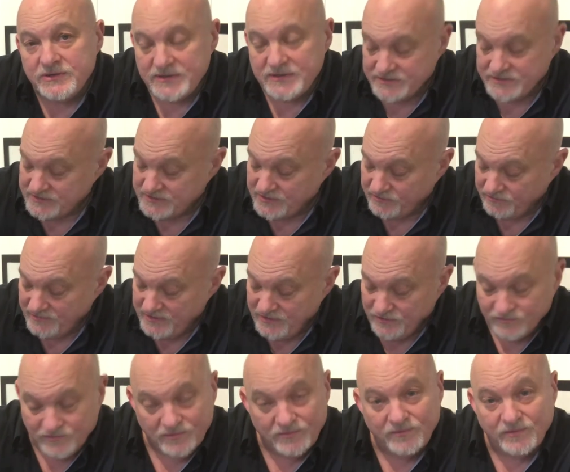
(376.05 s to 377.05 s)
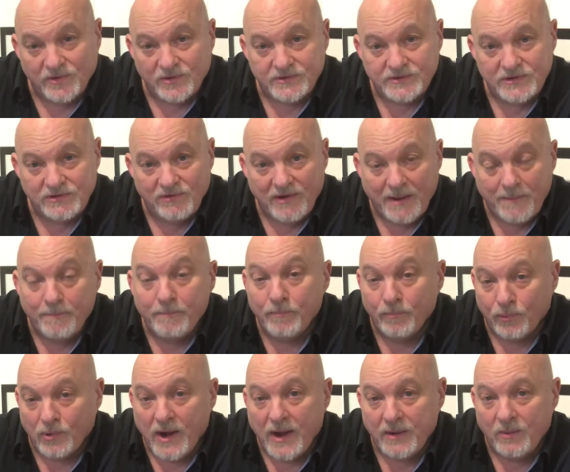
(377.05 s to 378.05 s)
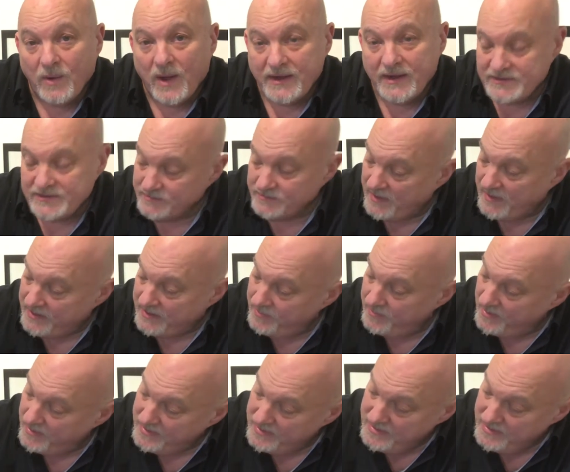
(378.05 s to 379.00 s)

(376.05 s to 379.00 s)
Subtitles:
This is a 340 gram bright white paper.